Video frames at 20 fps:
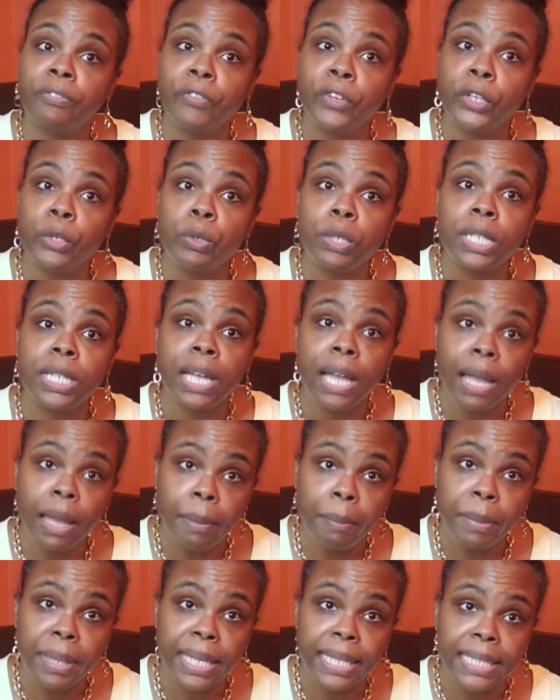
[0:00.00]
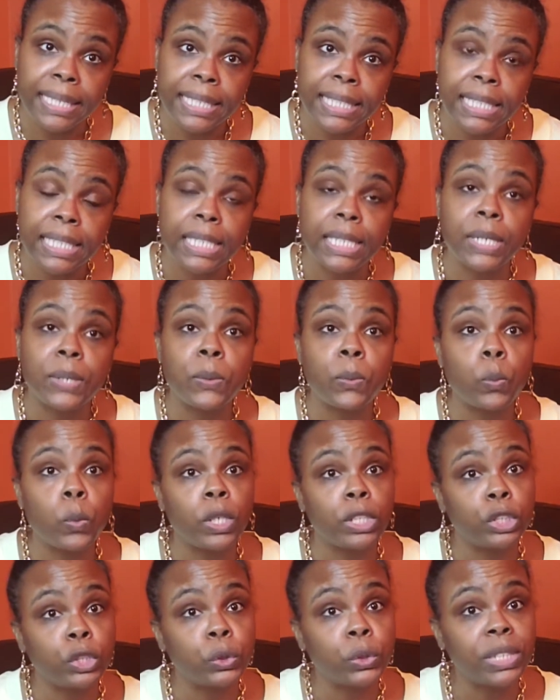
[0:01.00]
for you to comment
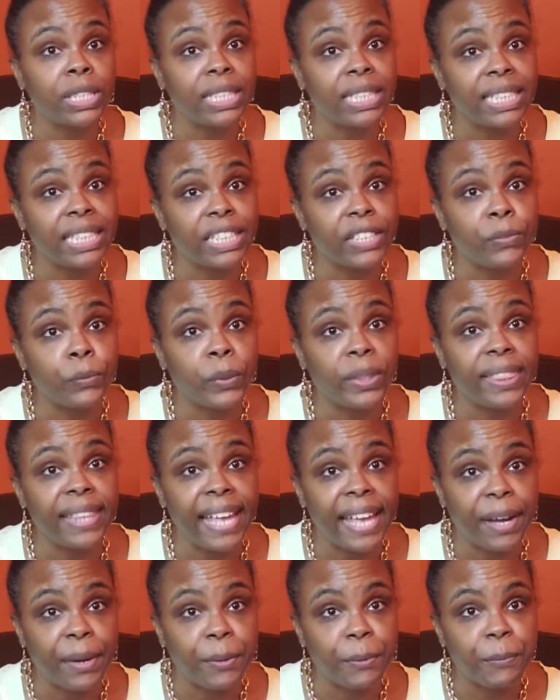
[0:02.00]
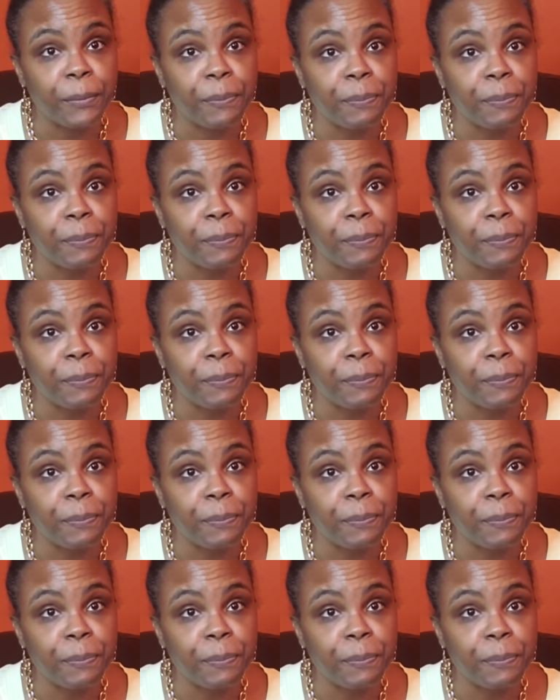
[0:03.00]
what you could live without.